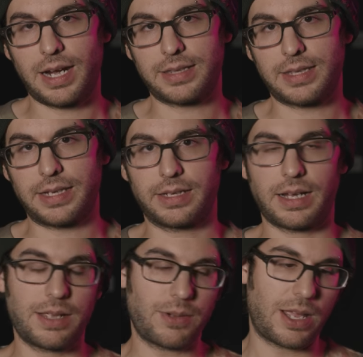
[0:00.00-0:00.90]
I think.
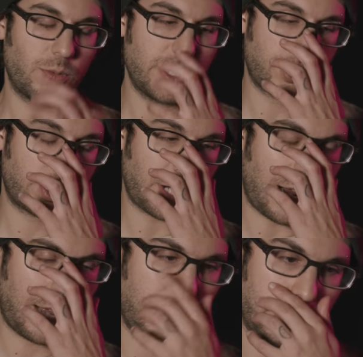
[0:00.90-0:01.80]
I, I wish
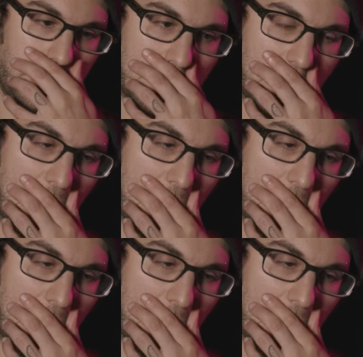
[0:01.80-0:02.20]
I